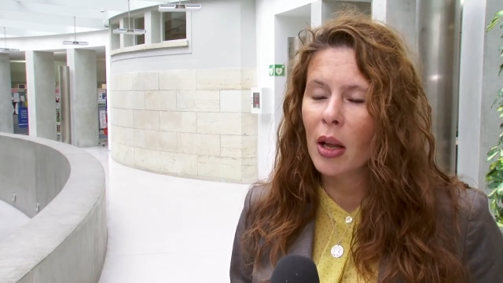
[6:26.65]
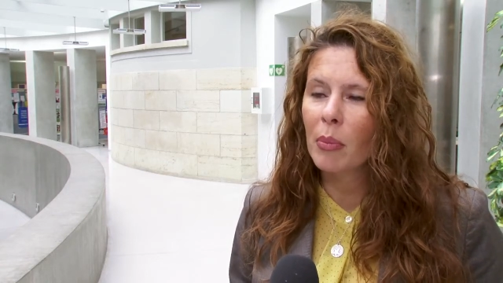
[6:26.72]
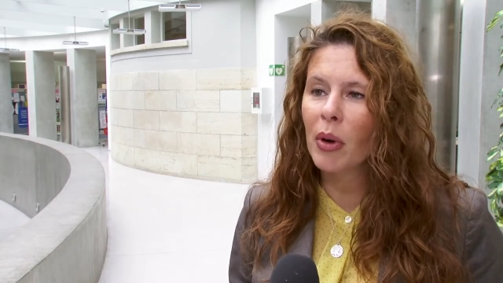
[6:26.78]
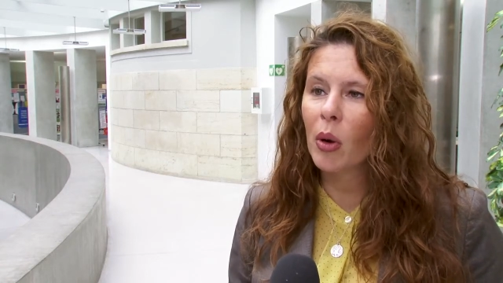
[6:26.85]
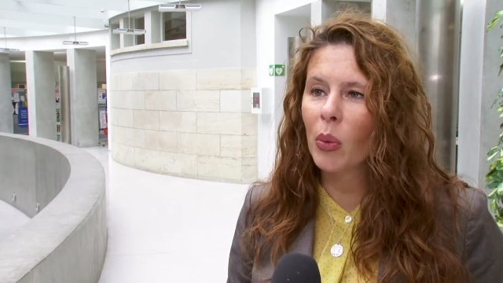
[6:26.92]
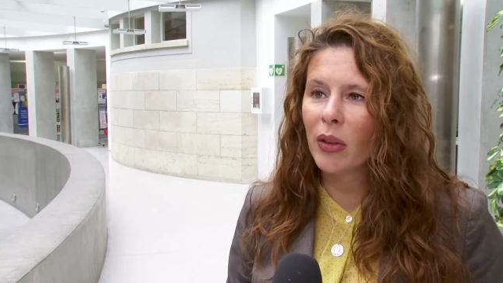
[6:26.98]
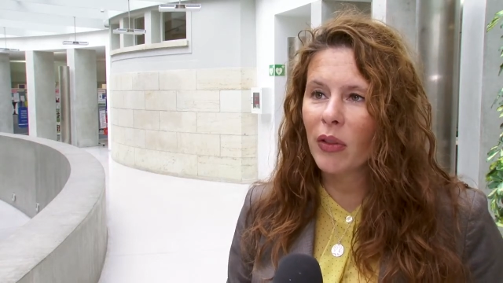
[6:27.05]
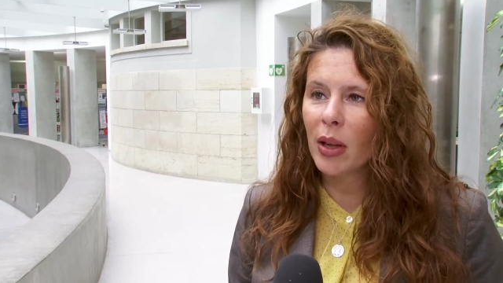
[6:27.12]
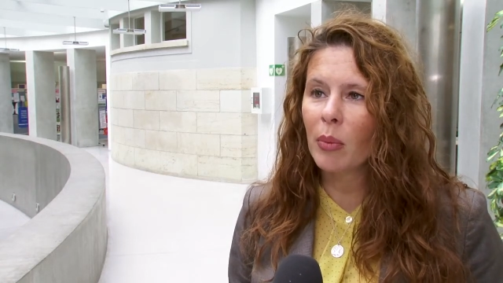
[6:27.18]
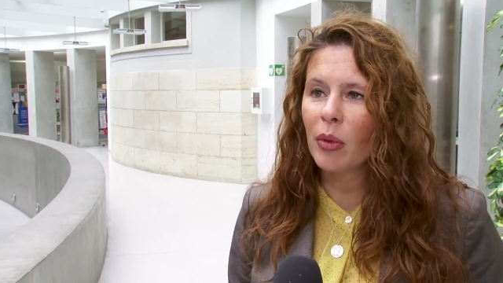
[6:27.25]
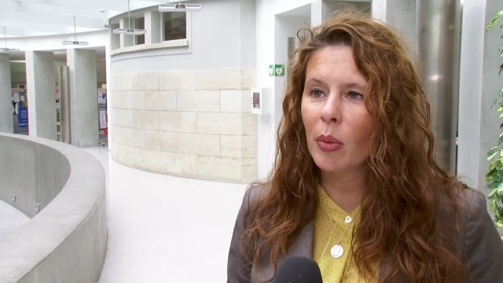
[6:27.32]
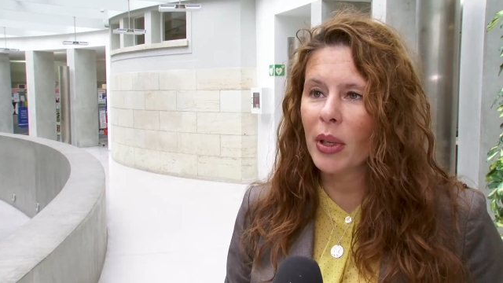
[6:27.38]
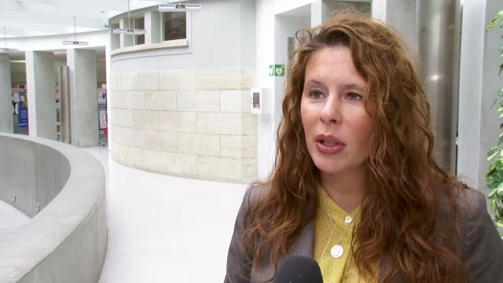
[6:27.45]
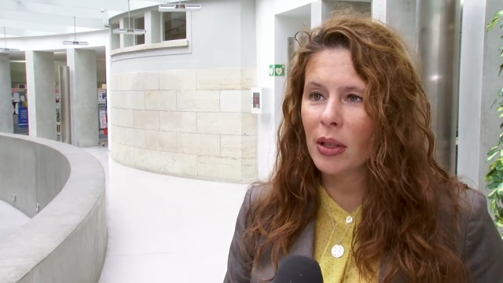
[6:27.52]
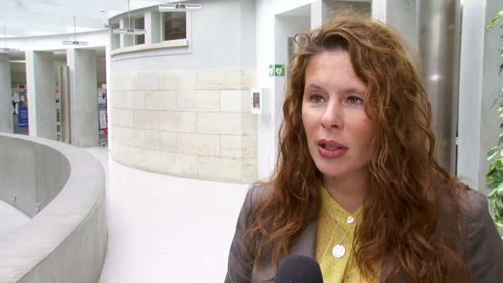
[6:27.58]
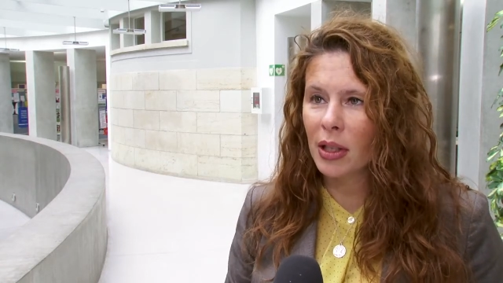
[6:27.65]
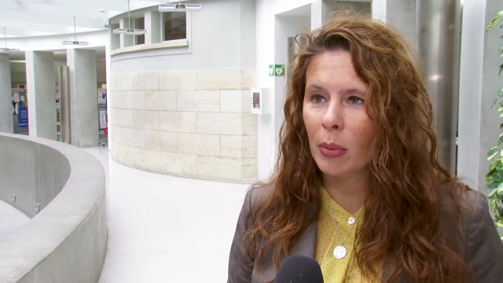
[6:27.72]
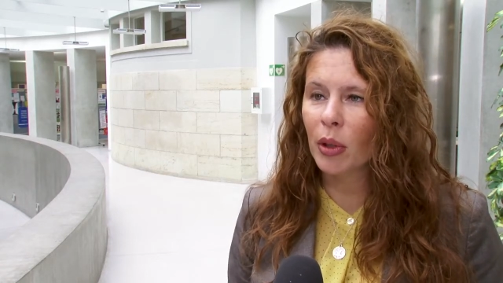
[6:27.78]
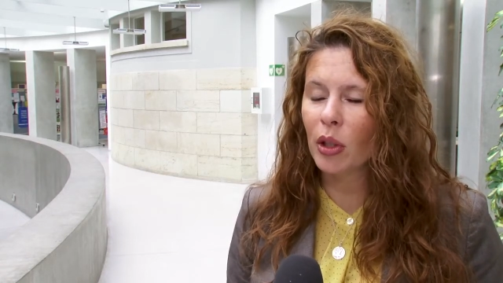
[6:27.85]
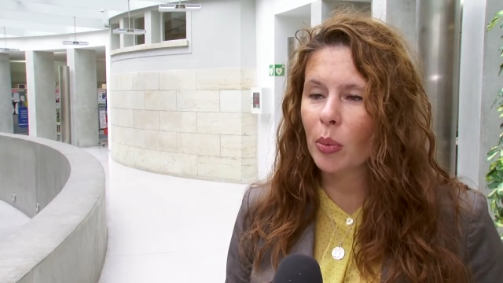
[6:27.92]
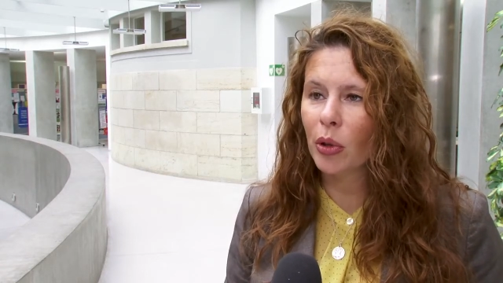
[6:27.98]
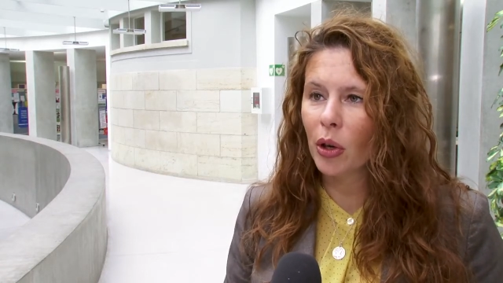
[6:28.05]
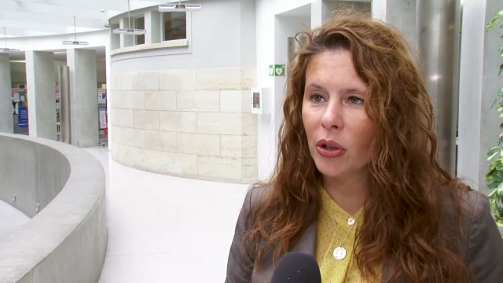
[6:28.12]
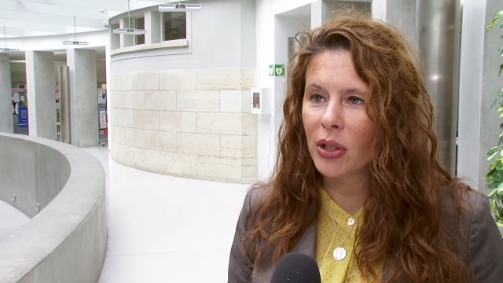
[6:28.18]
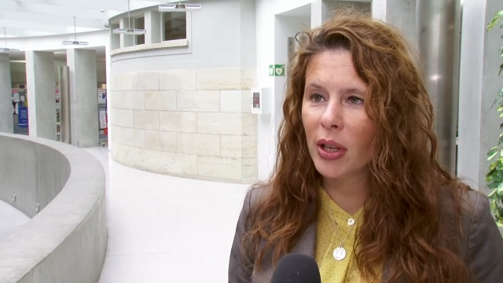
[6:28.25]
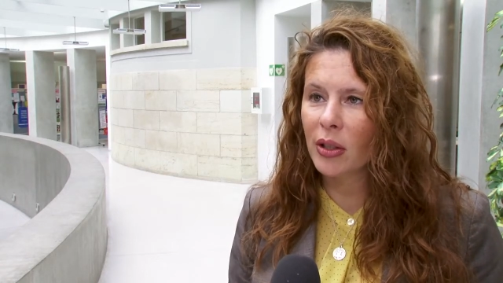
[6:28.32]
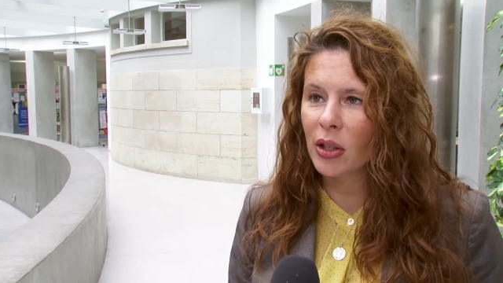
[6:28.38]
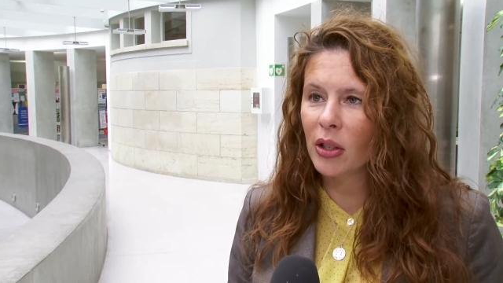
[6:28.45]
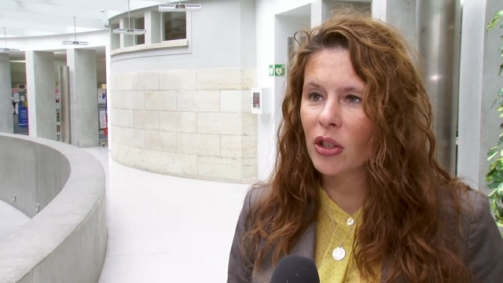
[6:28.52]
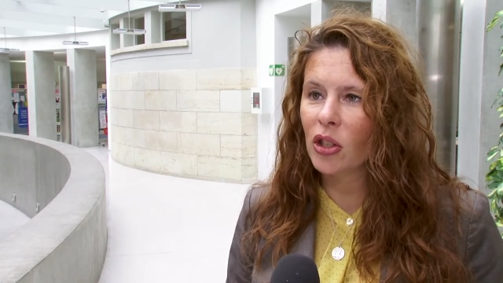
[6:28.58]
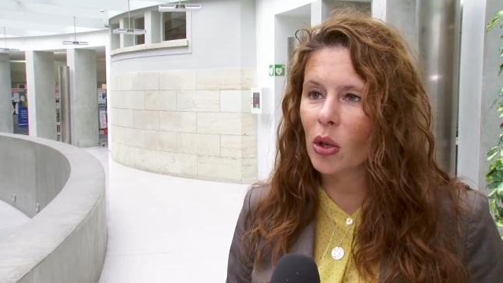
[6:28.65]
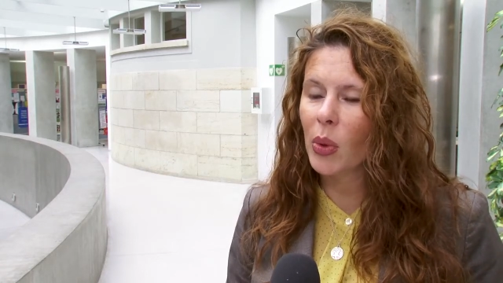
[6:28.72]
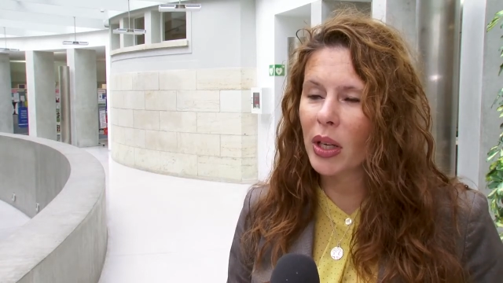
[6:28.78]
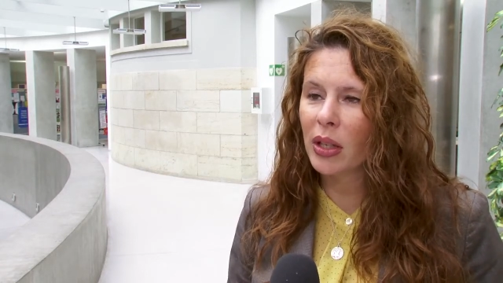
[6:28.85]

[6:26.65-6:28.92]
but we've implemented similar processes so we